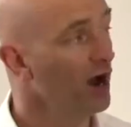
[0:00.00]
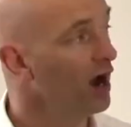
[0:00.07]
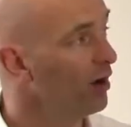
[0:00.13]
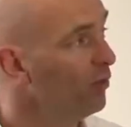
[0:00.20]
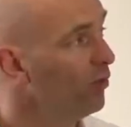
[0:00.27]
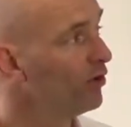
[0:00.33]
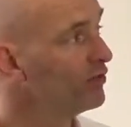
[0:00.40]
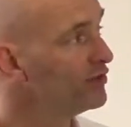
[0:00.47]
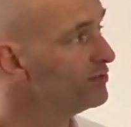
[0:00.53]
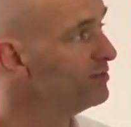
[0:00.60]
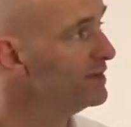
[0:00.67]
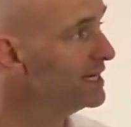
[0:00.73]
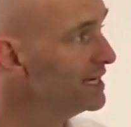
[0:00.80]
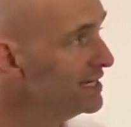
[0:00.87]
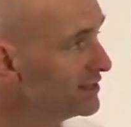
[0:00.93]
And what this
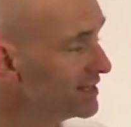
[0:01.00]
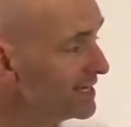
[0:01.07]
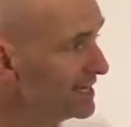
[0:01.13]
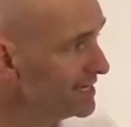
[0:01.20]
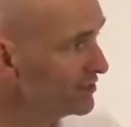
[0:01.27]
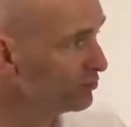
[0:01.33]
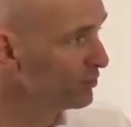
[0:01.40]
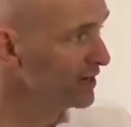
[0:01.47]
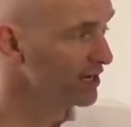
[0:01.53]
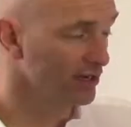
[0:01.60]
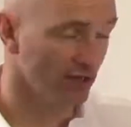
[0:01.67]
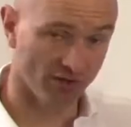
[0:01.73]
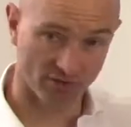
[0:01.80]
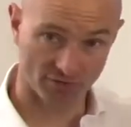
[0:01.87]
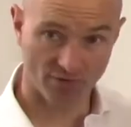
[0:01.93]
means is we
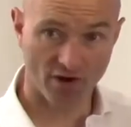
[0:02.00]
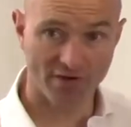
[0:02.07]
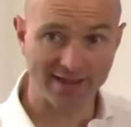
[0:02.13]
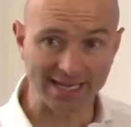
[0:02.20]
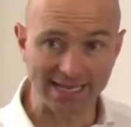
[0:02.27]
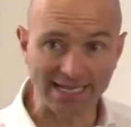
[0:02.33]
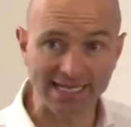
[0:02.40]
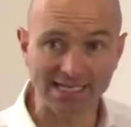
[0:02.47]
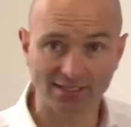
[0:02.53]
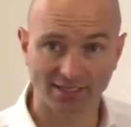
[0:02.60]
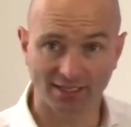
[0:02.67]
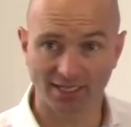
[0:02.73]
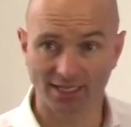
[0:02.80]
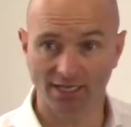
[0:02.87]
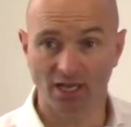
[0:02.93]
can very
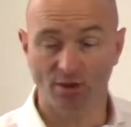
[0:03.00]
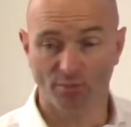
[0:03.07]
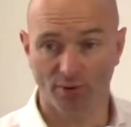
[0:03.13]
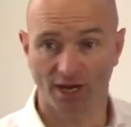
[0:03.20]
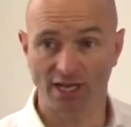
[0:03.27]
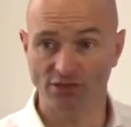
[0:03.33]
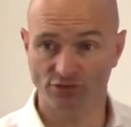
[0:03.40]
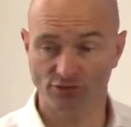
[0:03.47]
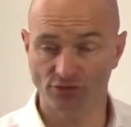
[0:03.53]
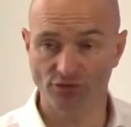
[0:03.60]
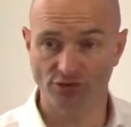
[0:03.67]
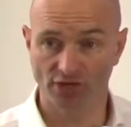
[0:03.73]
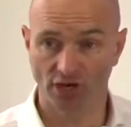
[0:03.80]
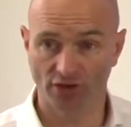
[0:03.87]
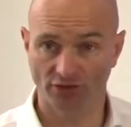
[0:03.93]
easily place and
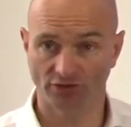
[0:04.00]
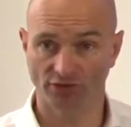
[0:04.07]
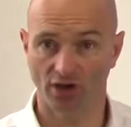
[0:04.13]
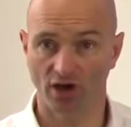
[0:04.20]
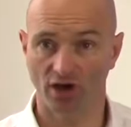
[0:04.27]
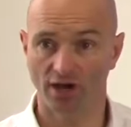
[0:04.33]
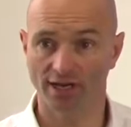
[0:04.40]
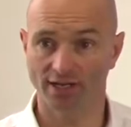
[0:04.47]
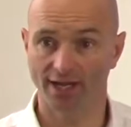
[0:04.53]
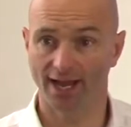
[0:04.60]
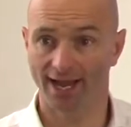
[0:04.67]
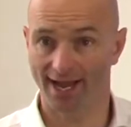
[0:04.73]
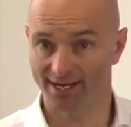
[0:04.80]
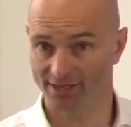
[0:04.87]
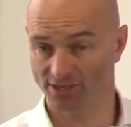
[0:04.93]
route our design
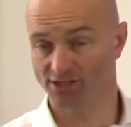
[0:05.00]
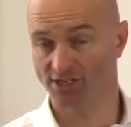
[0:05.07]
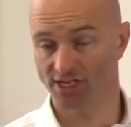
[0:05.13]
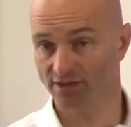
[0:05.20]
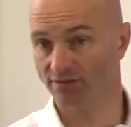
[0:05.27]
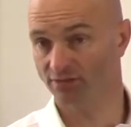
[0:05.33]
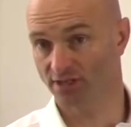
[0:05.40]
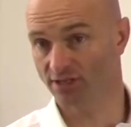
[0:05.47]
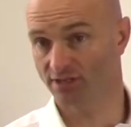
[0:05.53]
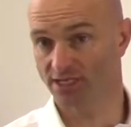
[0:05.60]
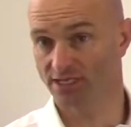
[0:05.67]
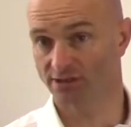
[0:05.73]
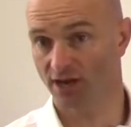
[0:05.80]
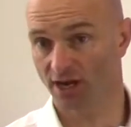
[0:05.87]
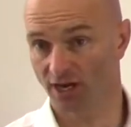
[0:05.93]
and achieve
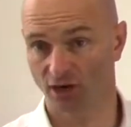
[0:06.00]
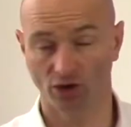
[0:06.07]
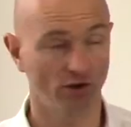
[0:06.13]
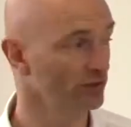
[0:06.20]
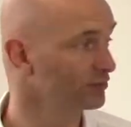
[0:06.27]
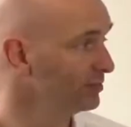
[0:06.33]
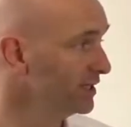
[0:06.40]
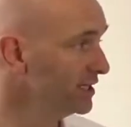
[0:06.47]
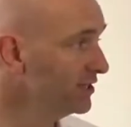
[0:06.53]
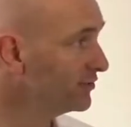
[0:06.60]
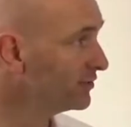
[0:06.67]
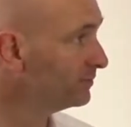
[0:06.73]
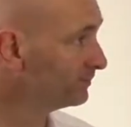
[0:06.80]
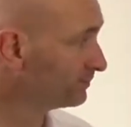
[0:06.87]
these high clock speeds.